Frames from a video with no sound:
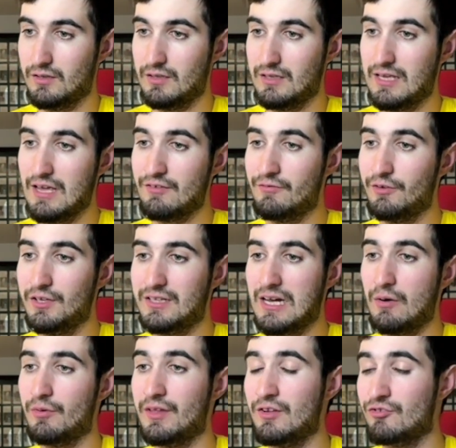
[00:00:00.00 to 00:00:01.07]
He hasn't really
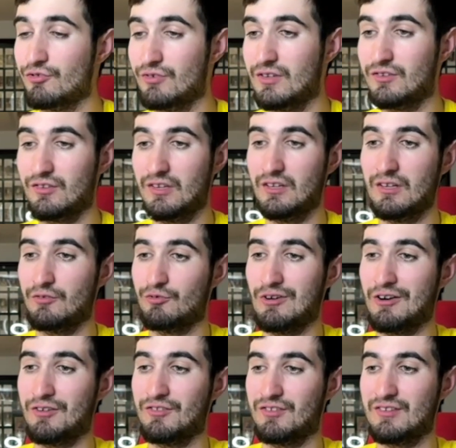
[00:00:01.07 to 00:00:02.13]
dealt with injuries
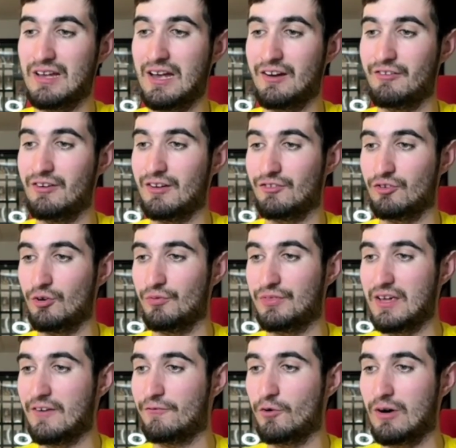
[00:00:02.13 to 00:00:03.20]
throughout his entire career. So,
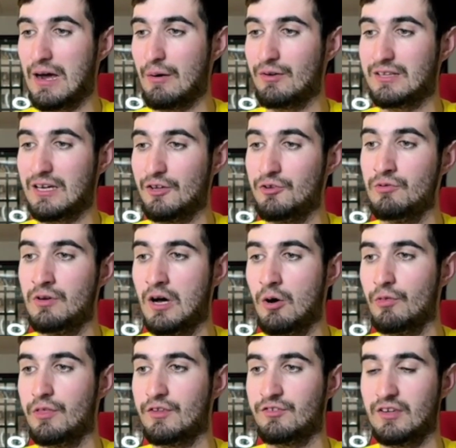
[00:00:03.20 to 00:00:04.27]
therefore, I would tell you,
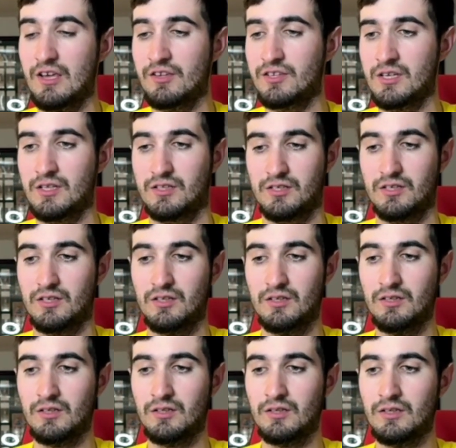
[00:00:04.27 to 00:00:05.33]
no, this isn't
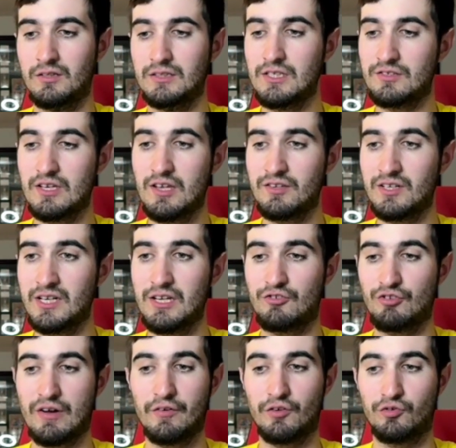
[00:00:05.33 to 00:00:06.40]
a
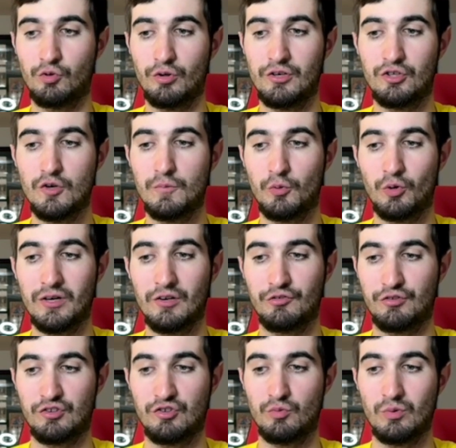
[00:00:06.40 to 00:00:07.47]
Trevor Story 2.0
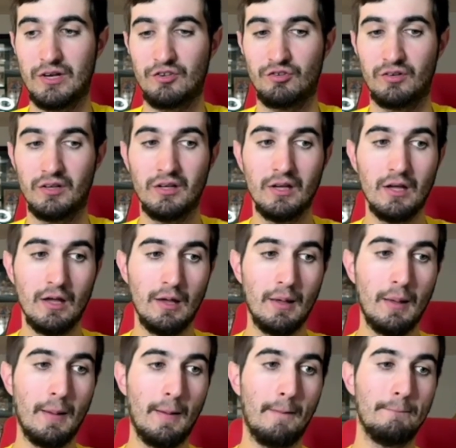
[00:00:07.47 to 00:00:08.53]
situation.
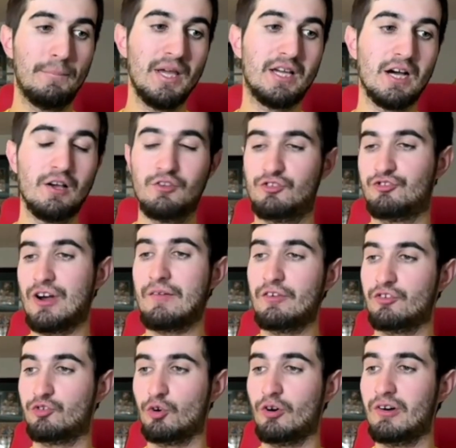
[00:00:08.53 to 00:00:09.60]
Because Trevor
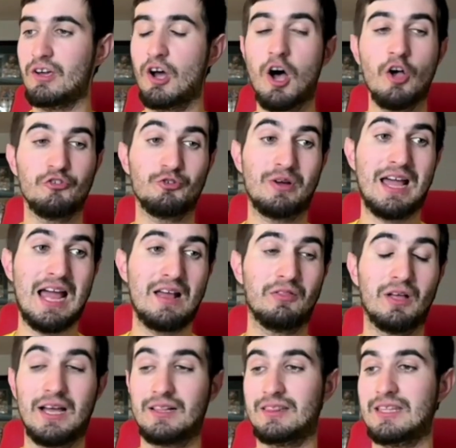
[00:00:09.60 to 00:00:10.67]
Story also had,
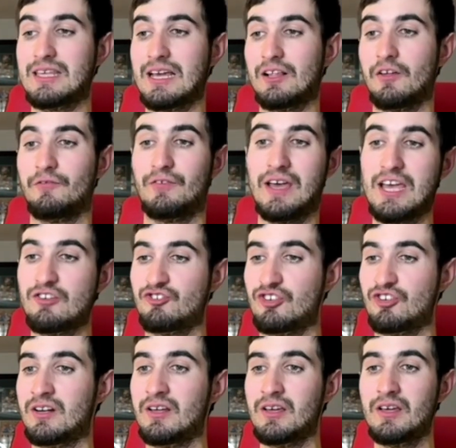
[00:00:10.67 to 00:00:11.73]
like, the
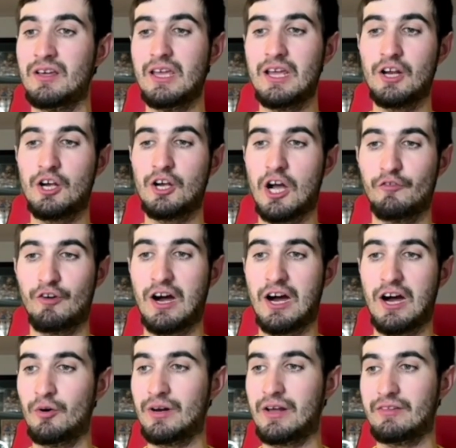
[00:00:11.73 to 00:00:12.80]
elevation in
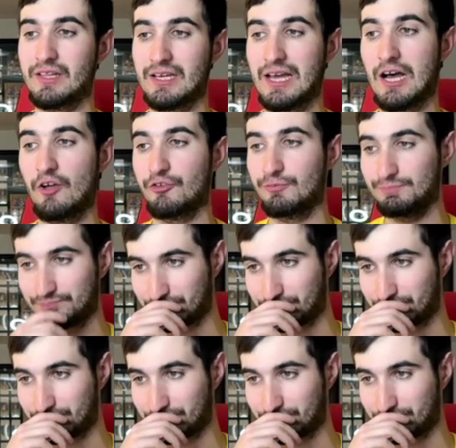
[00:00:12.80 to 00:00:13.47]
Colorado and everything else.